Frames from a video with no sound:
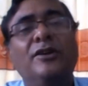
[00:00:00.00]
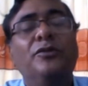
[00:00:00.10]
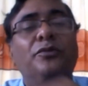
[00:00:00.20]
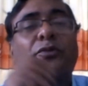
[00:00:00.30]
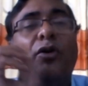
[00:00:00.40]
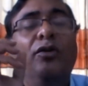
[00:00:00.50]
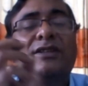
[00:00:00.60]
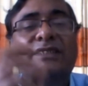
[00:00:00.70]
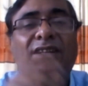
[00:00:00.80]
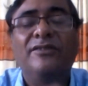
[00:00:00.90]
Front
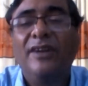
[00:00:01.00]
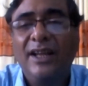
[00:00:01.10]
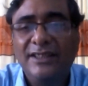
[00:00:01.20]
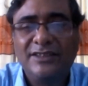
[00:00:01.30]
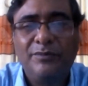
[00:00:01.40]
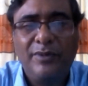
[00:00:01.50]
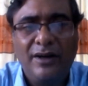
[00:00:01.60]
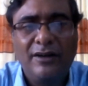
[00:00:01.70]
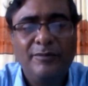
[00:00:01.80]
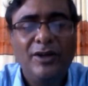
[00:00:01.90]
centralized
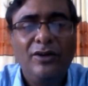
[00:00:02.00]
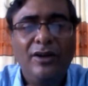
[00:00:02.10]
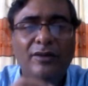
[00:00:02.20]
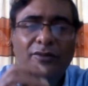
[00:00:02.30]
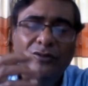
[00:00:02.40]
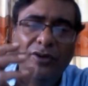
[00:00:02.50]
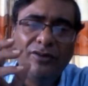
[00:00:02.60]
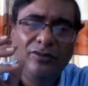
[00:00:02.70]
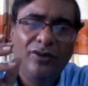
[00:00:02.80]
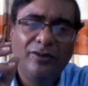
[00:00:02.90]
part,
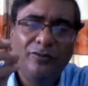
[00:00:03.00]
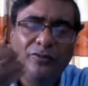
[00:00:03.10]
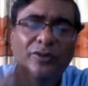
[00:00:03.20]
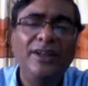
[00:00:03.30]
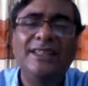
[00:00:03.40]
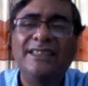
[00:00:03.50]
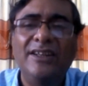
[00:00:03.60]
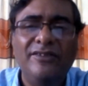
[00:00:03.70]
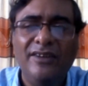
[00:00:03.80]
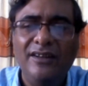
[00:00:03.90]
not fully
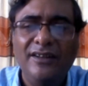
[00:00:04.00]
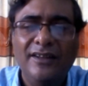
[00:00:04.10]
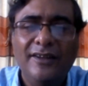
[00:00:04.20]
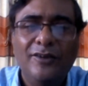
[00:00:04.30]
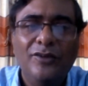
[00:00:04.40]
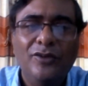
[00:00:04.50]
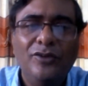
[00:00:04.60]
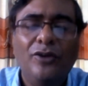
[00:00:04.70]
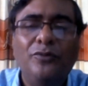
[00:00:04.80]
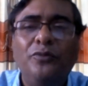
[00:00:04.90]
central,
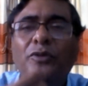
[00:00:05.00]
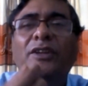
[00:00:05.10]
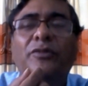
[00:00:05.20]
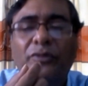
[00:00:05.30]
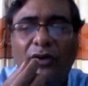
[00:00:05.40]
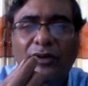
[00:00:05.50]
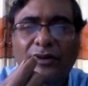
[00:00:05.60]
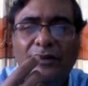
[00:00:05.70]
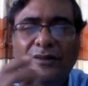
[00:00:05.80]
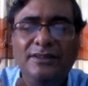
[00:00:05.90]
not fully front,
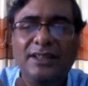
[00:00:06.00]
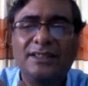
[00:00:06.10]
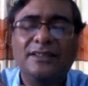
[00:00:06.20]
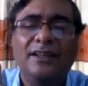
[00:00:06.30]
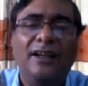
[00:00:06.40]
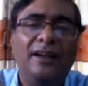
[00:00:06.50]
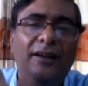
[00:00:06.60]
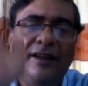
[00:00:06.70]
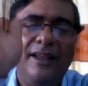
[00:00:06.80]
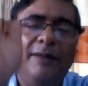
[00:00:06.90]
just
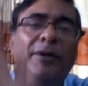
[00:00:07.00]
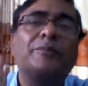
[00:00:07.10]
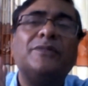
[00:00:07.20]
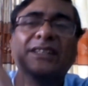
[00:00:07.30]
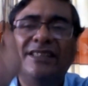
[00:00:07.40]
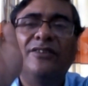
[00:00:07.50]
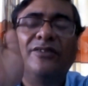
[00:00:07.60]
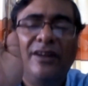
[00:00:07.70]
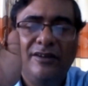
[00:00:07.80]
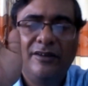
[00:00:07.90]
above the
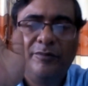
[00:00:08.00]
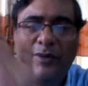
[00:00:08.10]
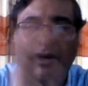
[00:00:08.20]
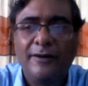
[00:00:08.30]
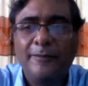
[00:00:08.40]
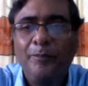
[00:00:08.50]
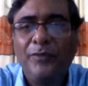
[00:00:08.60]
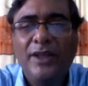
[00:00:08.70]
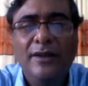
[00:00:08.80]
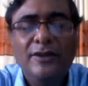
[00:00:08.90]
central part.
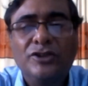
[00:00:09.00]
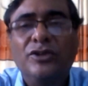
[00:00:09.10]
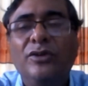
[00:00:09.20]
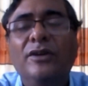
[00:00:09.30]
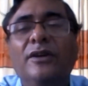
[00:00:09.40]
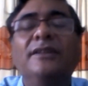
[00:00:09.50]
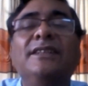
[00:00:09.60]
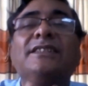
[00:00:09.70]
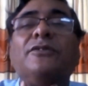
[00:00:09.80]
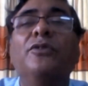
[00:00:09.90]
So
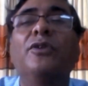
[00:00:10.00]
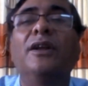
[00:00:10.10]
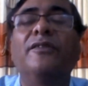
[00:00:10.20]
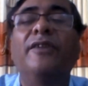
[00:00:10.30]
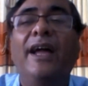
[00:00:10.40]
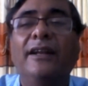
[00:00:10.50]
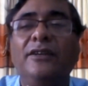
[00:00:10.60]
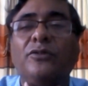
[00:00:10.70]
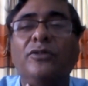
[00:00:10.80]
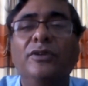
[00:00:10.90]
this is the vocal tract,
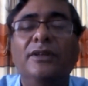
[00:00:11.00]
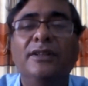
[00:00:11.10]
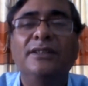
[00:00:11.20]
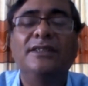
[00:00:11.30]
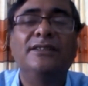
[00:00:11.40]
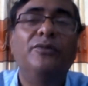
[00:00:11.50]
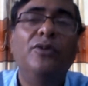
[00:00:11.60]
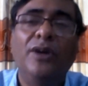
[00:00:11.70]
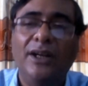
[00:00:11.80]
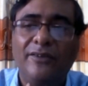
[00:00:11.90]
this is the
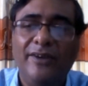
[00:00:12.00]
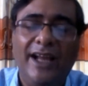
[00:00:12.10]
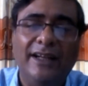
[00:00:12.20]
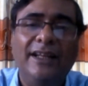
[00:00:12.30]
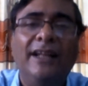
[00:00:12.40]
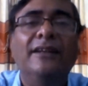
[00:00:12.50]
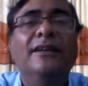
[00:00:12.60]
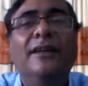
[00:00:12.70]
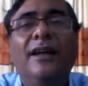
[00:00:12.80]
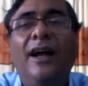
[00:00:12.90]
vocal tract. And
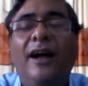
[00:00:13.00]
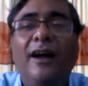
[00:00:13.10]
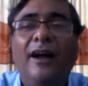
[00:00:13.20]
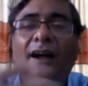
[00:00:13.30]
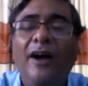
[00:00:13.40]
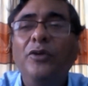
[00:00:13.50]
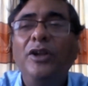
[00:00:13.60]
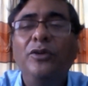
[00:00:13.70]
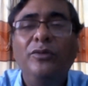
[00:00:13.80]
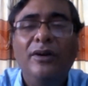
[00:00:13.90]
how will
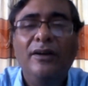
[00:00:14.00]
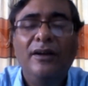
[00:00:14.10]
you